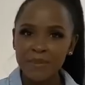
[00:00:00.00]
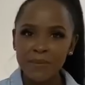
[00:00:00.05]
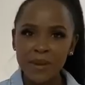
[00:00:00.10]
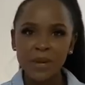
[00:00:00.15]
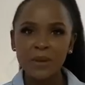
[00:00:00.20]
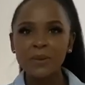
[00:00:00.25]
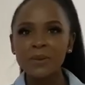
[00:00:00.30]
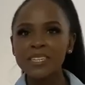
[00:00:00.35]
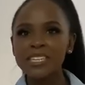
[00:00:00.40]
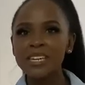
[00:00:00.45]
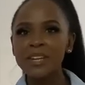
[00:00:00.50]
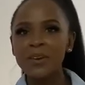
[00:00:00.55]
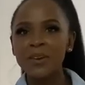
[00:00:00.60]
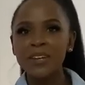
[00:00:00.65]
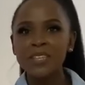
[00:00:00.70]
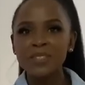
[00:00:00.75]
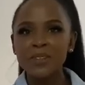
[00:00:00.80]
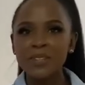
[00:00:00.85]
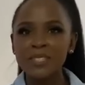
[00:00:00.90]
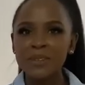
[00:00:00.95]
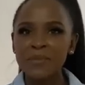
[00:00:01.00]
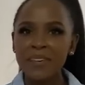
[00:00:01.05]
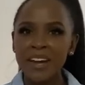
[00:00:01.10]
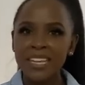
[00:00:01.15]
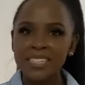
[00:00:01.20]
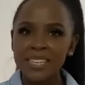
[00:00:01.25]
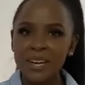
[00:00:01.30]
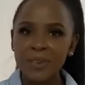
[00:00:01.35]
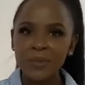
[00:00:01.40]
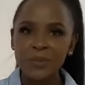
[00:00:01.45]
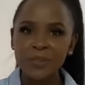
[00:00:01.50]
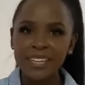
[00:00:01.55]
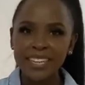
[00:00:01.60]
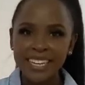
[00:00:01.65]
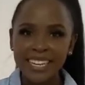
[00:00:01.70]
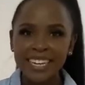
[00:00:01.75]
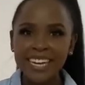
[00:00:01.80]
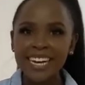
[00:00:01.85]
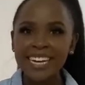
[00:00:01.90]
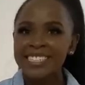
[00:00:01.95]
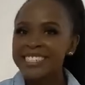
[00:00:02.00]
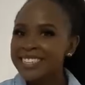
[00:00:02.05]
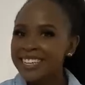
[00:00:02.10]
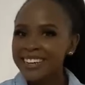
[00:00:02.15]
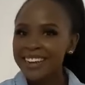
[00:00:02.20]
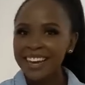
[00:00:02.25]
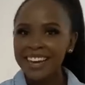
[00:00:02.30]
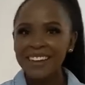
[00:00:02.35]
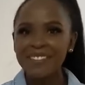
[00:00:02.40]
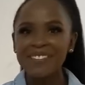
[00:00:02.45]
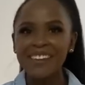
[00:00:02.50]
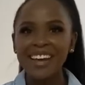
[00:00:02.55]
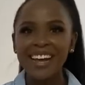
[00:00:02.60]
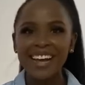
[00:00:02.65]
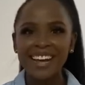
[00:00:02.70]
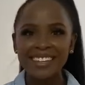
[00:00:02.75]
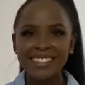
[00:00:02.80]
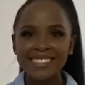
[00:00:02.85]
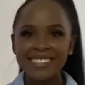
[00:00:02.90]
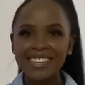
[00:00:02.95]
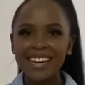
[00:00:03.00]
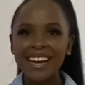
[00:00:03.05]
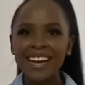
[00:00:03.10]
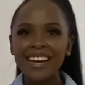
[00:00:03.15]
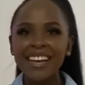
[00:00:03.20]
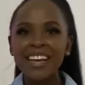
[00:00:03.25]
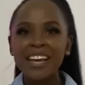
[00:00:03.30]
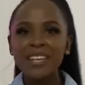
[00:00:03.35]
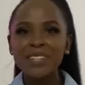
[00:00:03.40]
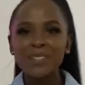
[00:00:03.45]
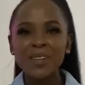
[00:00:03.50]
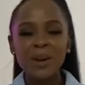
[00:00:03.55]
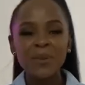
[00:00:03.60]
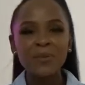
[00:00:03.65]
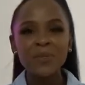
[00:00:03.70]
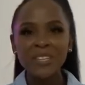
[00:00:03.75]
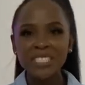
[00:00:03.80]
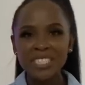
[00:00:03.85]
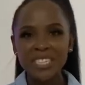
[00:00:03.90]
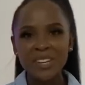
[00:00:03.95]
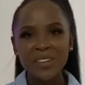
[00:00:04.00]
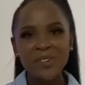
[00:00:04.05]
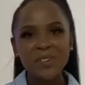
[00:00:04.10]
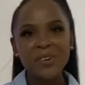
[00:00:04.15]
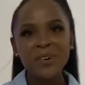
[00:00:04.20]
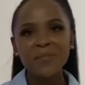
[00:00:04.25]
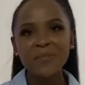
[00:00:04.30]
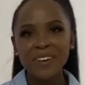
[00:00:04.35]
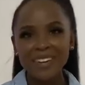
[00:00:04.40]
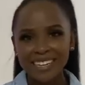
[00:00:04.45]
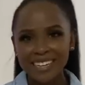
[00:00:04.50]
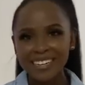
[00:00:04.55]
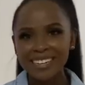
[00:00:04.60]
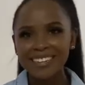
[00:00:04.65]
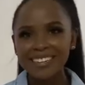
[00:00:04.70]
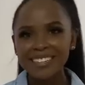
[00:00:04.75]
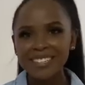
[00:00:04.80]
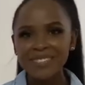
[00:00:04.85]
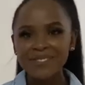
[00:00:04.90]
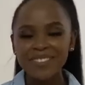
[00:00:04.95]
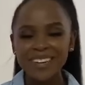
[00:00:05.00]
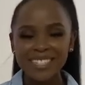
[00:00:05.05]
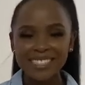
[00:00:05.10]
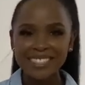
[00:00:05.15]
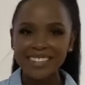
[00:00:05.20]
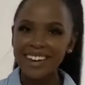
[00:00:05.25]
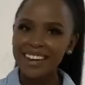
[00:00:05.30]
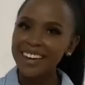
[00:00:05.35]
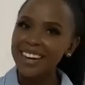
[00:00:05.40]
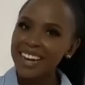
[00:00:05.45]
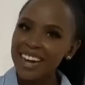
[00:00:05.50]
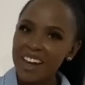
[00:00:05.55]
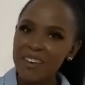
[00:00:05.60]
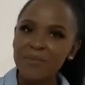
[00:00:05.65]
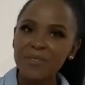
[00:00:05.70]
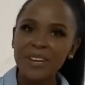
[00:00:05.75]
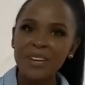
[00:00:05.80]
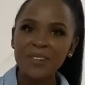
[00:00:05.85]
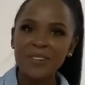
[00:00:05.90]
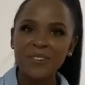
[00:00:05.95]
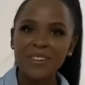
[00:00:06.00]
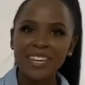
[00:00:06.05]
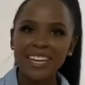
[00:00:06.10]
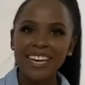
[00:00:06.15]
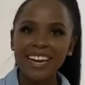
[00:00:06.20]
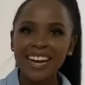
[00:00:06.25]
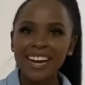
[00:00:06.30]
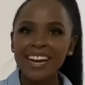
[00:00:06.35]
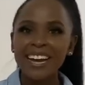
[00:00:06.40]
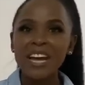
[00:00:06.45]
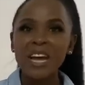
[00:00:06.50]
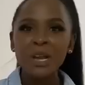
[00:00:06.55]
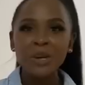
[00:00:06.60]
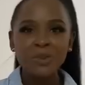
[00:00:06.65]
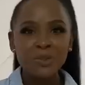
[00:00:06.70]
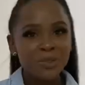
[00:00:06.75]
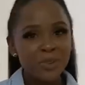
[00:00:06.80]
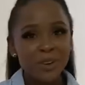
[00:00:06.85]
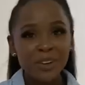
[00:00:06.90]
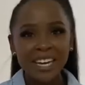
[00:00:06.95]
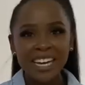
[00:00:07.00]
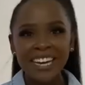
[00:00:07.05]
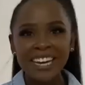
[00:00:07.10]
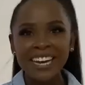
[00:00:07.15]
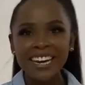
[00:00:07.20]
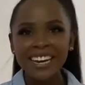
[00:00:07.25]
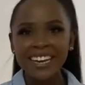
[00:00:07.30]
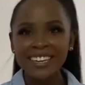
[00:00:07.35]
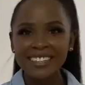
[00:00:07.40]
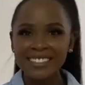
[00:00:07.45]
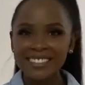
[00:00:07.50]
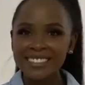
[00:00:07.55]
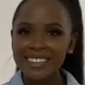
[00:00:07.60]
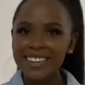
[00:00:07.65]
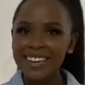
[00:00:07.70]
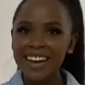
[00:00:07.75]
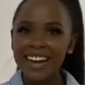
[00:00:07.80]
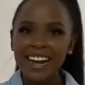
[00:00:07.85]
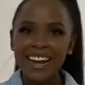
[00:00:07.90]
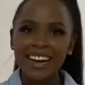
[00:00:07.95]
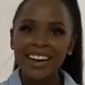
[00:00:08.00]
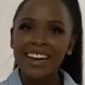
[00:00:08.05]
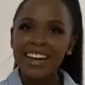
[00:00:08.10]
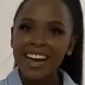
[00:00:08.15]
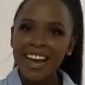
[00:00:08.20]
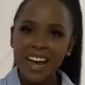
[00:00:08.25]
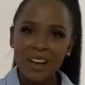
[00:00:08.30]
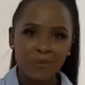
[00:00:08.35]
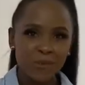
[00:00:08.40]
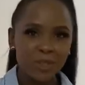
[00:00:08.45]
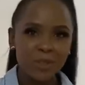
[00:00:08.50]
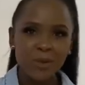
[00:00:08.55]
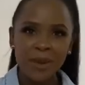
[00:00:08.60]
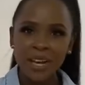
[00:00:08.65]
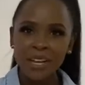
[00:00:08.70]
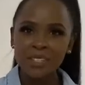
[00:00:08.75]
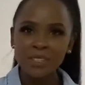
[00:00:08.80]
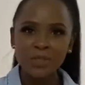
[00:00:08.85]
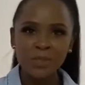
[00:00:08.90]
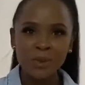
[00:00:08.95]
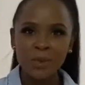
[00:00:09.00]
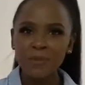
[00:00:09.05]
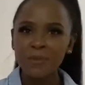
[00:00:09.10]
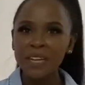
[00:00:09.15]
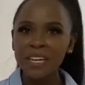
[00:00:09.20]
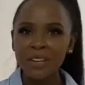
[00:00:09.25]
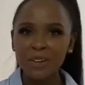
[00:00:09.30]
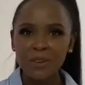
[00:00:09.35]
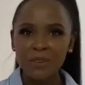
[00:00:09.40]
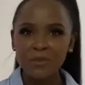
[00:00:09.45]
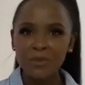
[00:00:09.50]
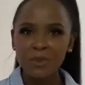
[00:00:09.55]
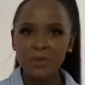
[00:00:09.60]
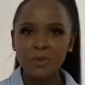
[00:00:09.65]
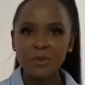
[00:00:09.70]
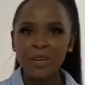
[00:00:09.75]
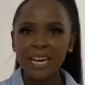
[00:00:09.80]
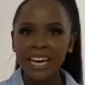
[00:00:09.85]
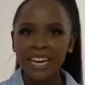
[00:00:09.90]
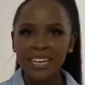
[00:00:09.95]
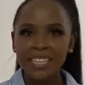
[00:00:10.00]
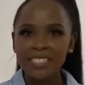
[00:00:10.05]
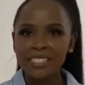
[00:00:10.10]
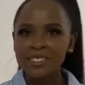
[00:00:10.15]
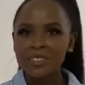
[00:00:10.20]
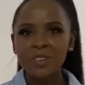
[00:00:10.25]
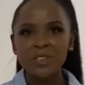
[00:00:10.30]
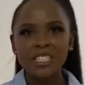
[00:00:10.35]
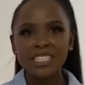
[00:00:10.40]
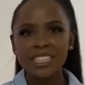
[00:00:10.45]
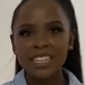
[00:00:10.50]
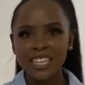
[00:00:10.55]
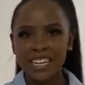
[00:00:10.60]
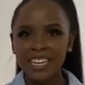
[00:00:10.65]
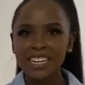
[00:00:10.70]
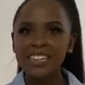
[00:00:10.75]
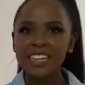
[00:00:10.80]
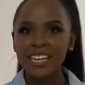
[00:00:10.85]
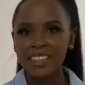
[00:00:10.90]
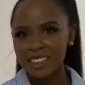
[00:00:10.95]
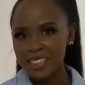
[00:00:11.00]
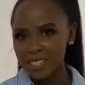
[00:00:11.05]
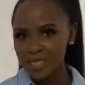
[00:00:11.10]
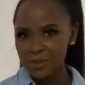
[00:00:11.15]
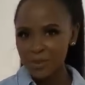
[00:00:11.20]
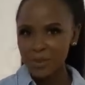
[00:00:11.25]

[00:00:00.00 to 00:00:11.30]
baluti ndio hizo zimeanza kulia, sherehe imeanza. So I'm wishing you a Merry Christmas and a happy new year. Tutaonana next year. I'm sure so many of you guys don't think that this